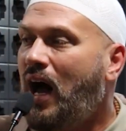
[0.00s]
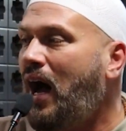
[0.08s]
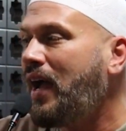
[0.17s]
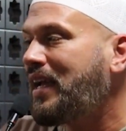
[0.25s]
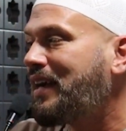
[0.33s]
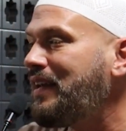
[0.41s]

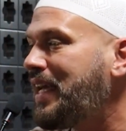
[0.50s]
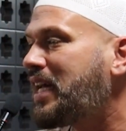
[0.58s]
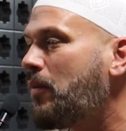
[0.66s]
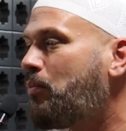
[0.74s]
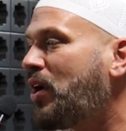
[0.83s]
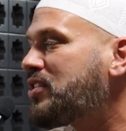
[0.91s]
I
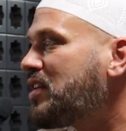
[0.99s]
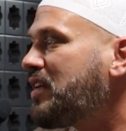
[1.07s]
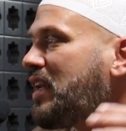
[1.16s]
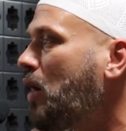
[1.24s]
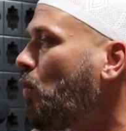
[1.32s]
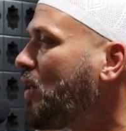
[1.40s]
click a
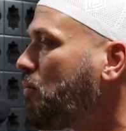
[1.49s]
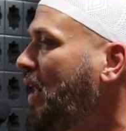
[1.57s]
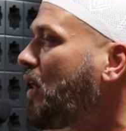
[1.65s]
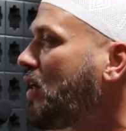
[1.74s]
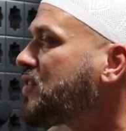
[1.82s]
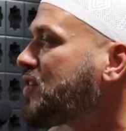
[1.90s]
button and I want
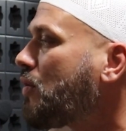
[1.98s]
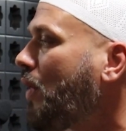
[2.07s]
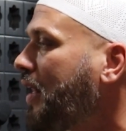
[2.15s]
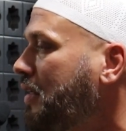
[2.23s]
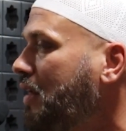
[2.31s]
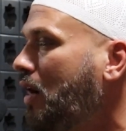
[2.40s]
my answer
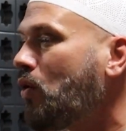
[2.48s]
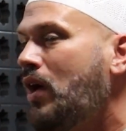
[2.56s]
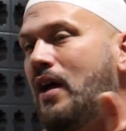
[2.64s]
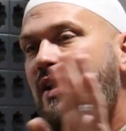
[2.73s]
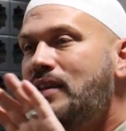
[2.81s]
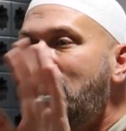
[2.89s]
right
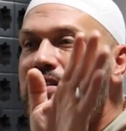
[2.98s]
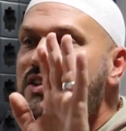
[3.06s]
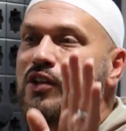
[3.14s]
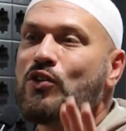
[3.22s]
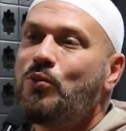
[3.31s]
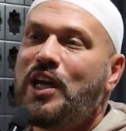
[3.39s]
now. That's
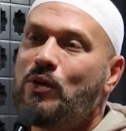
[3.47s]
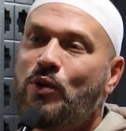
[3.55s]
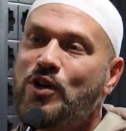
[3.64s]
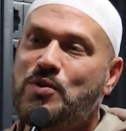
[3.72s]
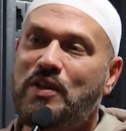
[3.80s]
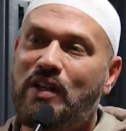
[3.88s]
not the way it
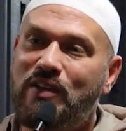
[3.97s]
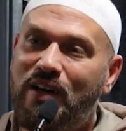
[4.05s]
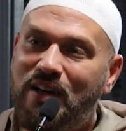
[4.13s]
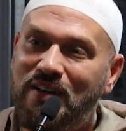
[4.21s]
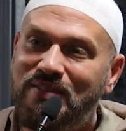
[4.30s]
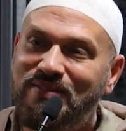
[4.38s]
works with
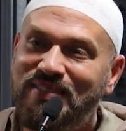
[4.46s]
Allah.